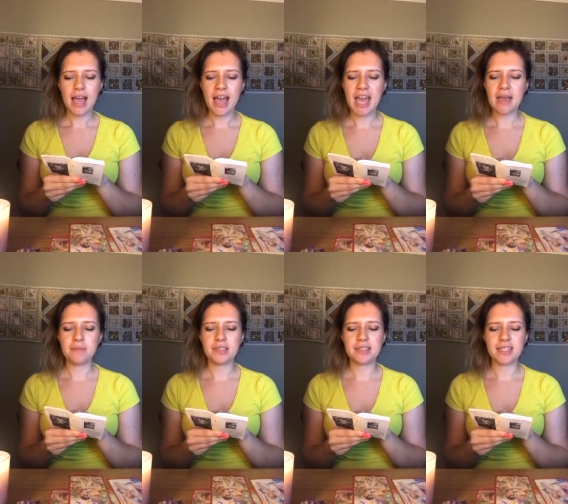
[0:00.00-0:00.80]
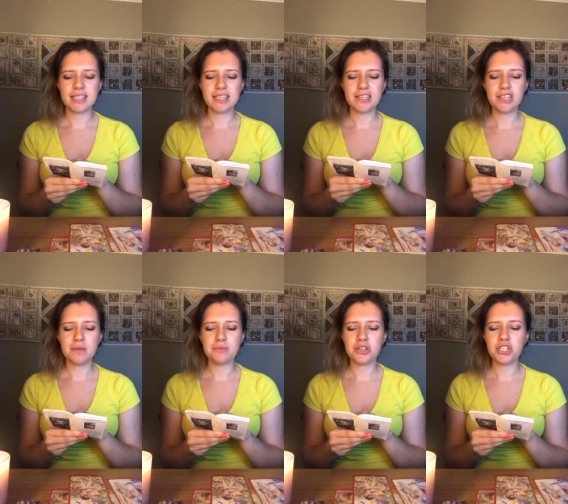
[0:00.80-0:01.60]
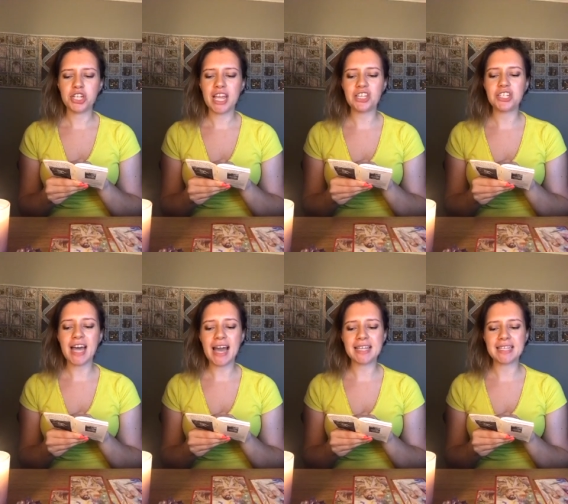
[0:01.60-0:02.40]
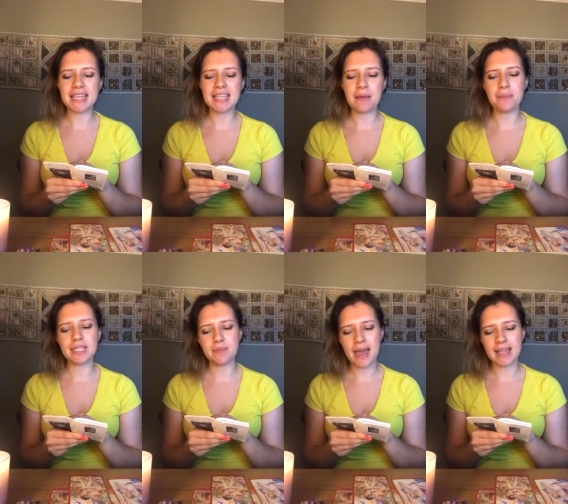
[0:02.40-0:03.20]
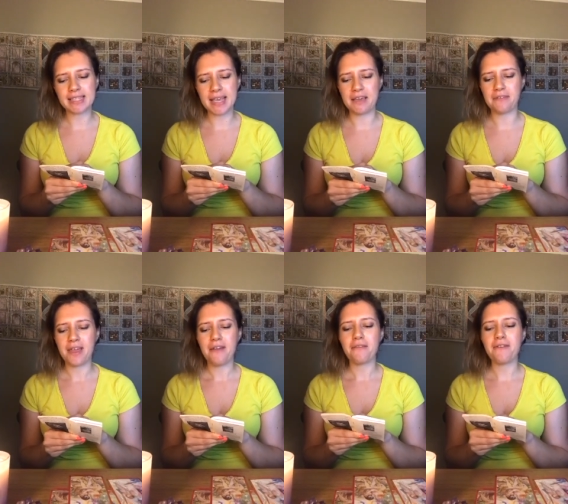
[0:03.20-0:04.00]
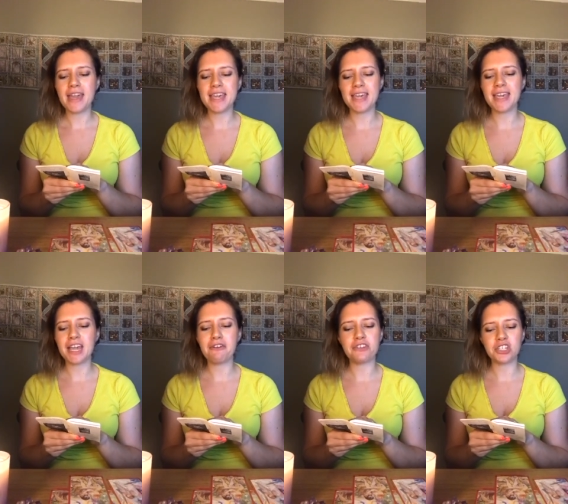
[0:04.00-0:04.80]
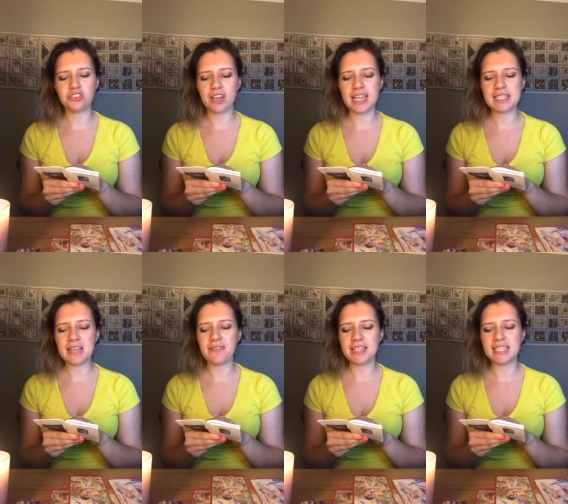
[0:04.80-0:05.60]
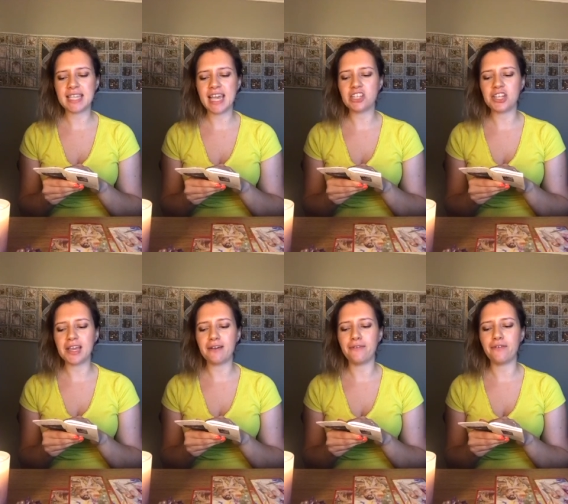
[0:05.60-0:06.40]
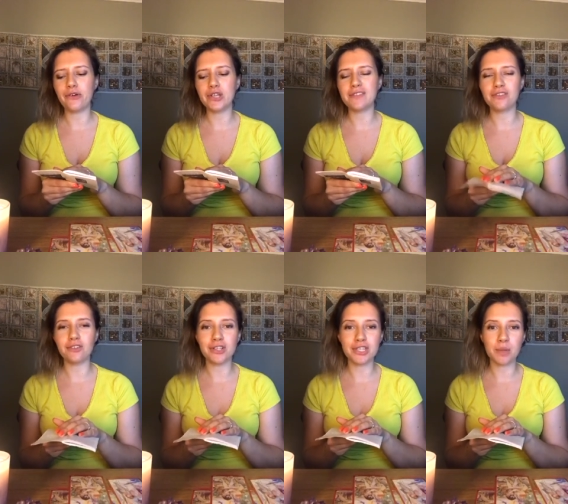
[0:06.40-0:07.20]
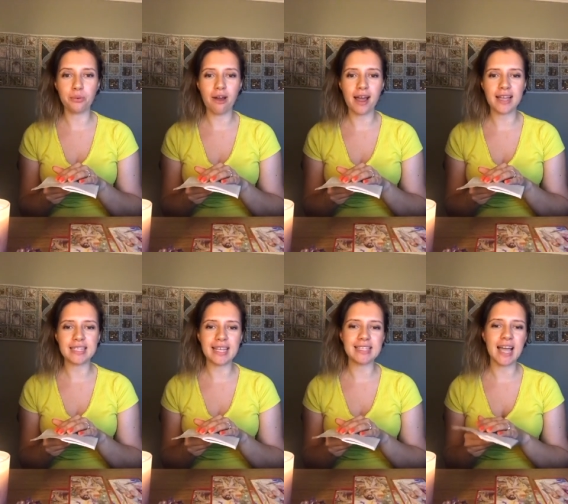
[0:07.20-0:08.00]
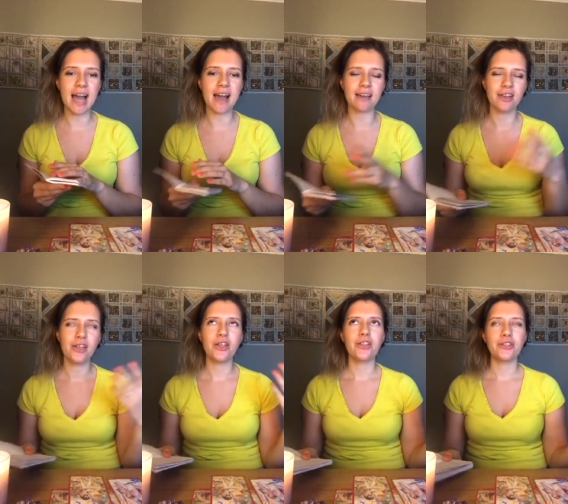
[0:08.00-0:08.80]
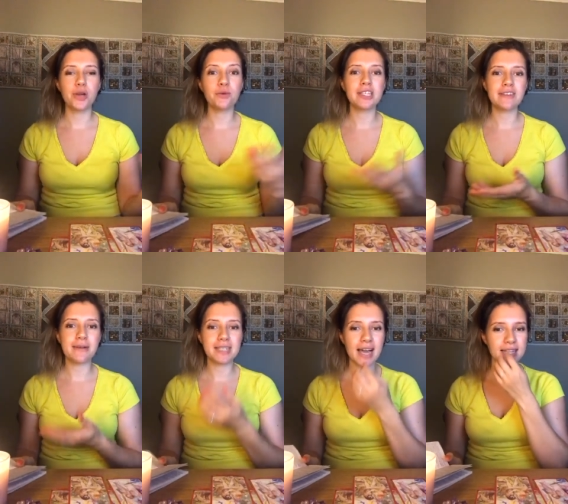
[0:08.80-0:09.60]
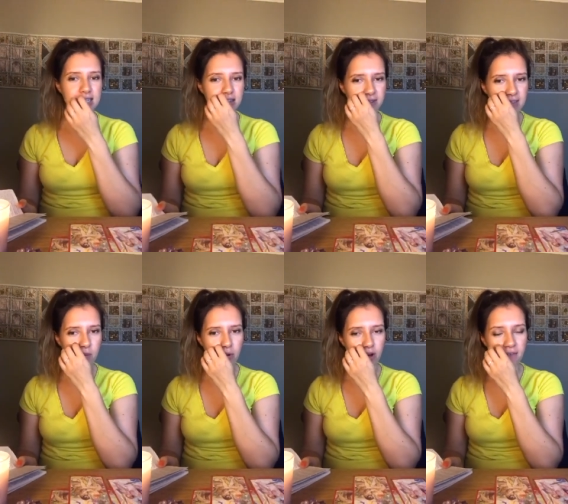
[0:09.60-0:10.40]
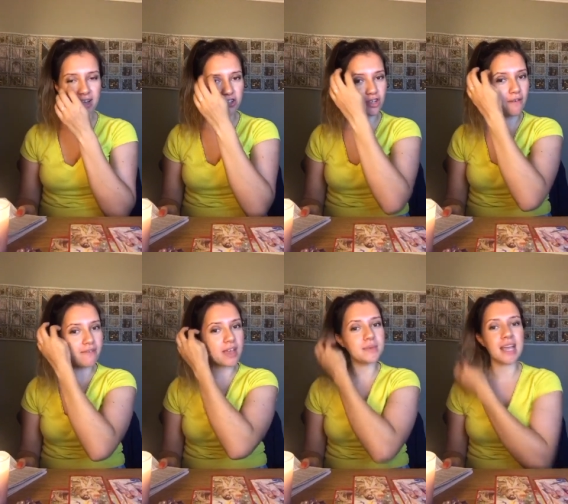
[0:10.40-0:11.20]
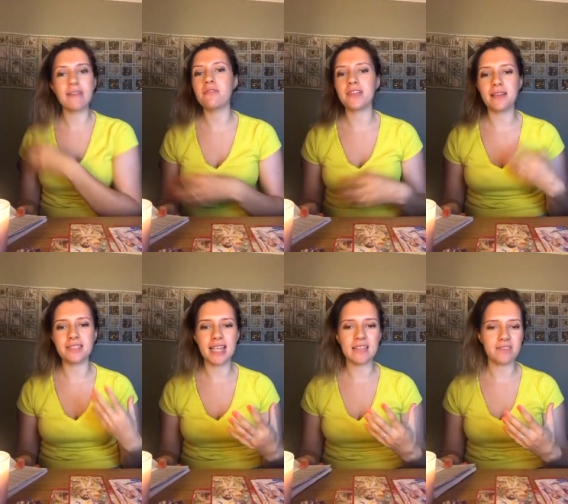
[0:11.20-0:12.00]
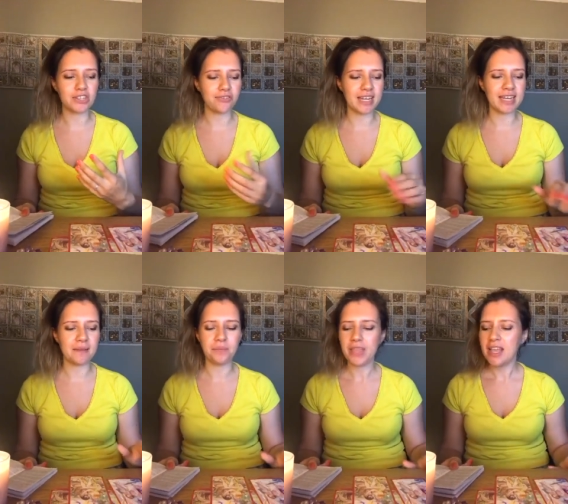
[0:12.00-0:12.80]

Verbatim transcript: Um, you must change tactics and perspective, faking a retreat and then staging a forceful surprise attack no wonder I was guided to read the book. That just confirms everything I've said in this reading.